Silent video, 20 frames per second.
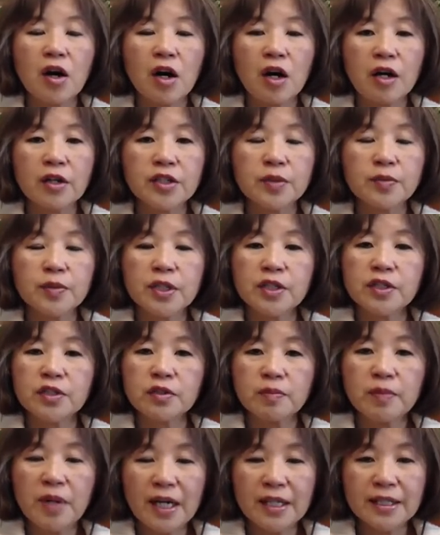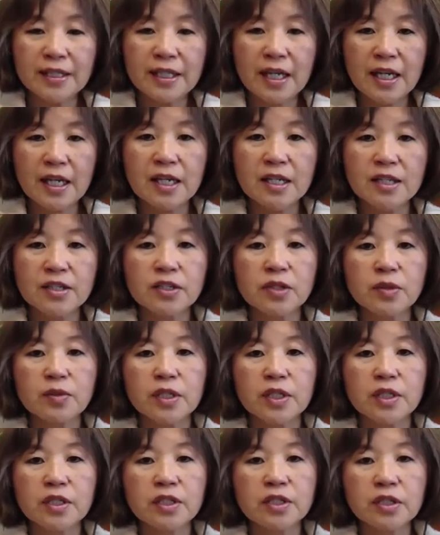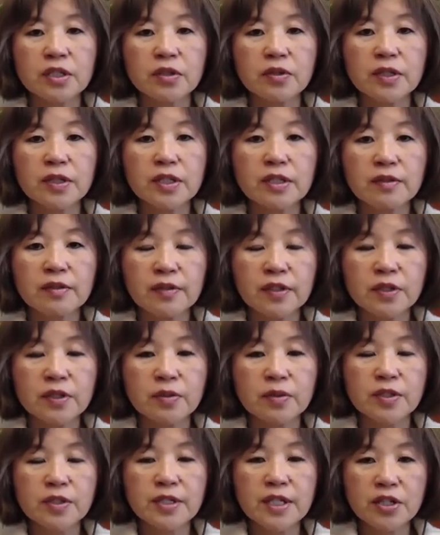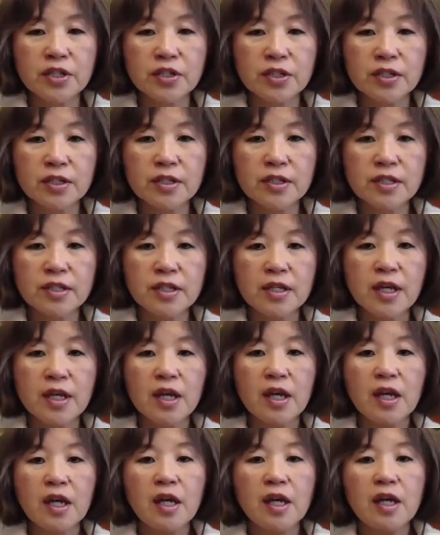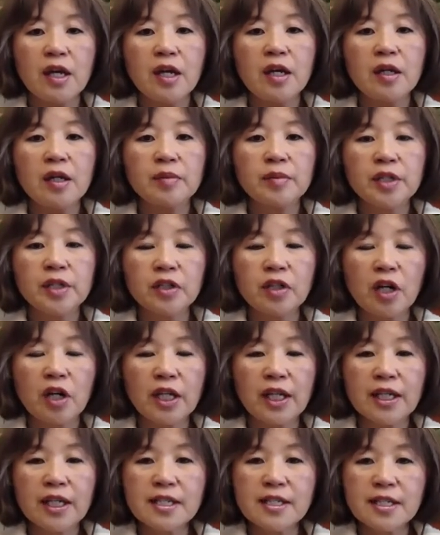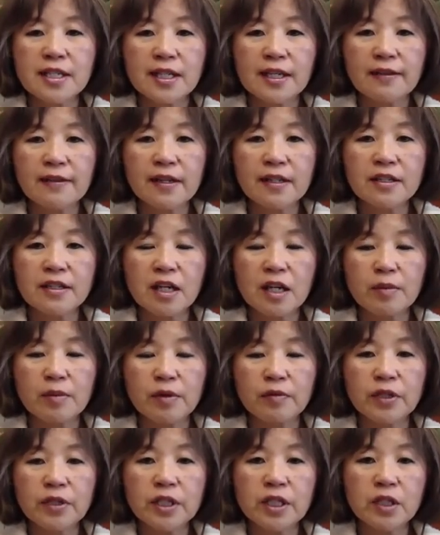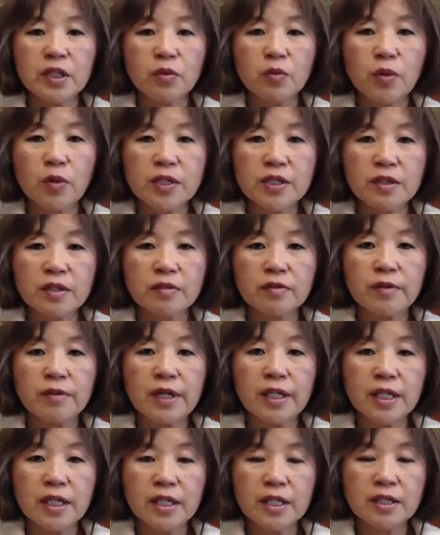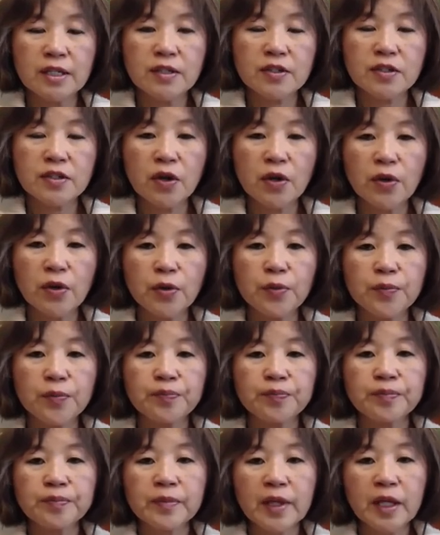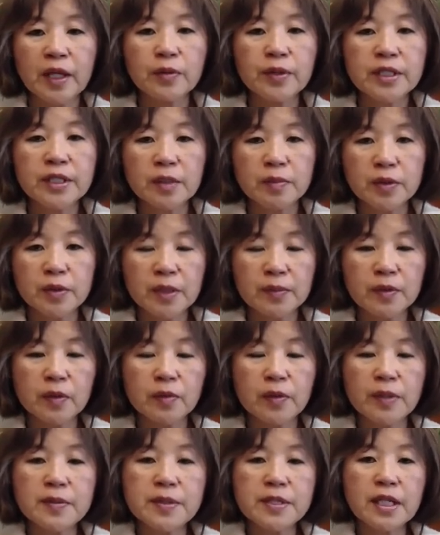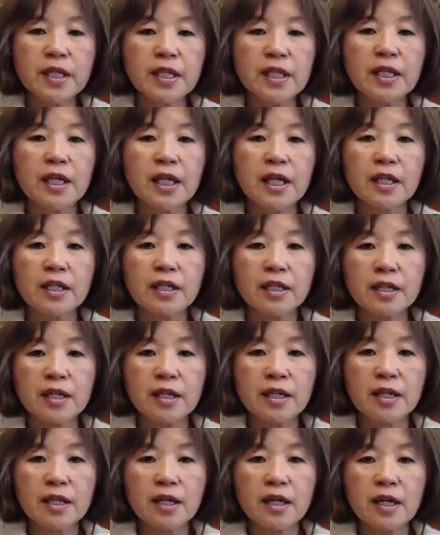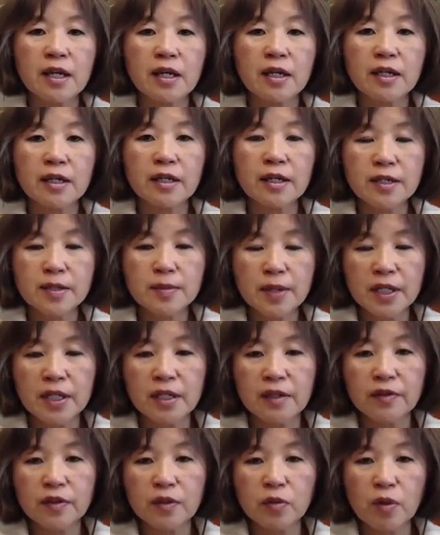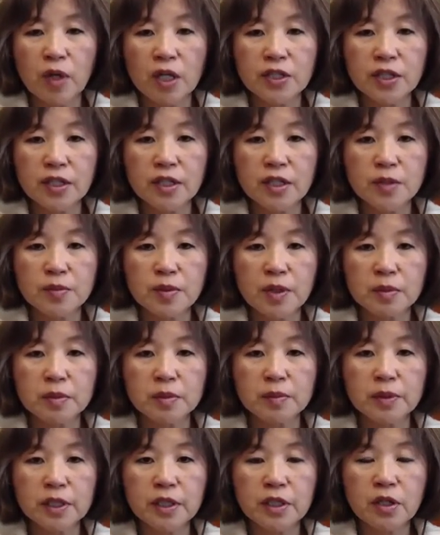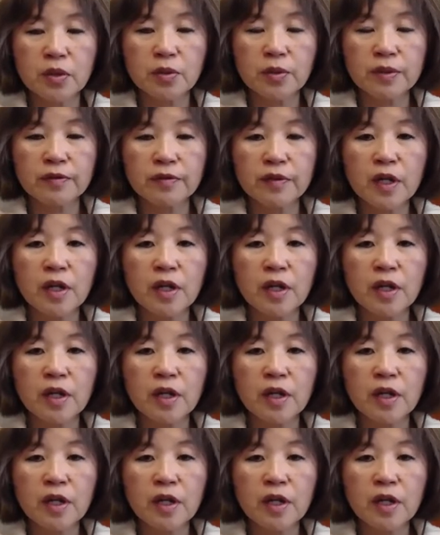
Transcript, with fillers: she wanted to do podcasts, she wanted to do individual sessions. But in all honesty, at that time, I really wasn't ready. So we did put up the website, and as many of you watching this probably know, we've